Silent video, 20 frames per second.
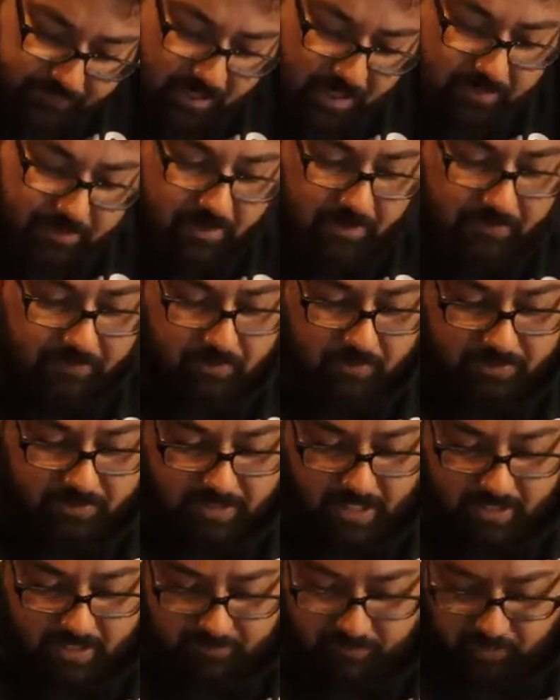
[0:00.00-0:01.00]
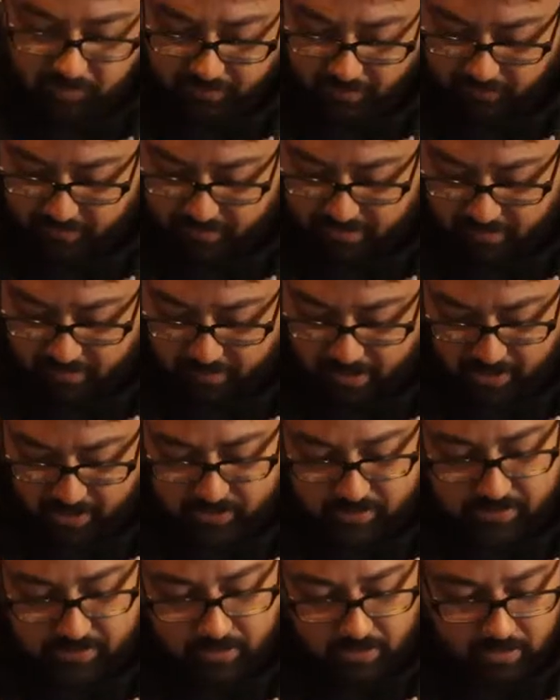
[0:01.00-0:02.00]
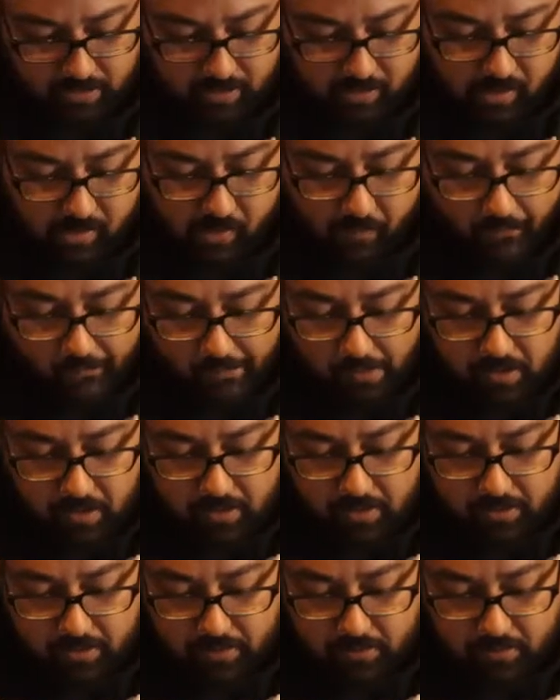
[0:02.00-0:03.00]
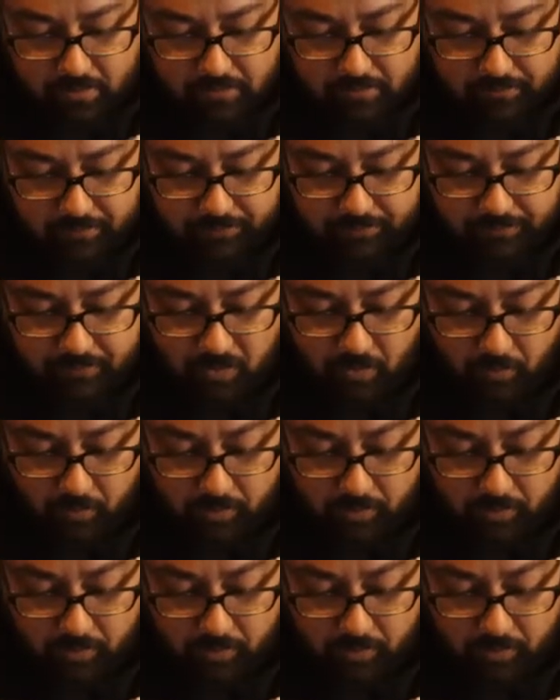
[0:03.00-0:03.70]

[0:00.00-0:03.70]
And then, of course, I had to move everything back inside, which